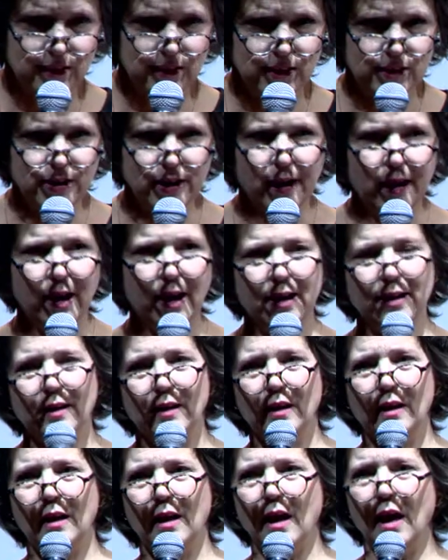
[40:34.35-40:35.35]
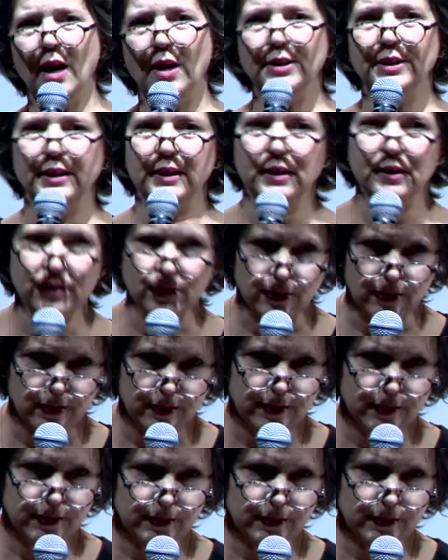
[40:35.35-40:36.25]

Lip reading: not a year.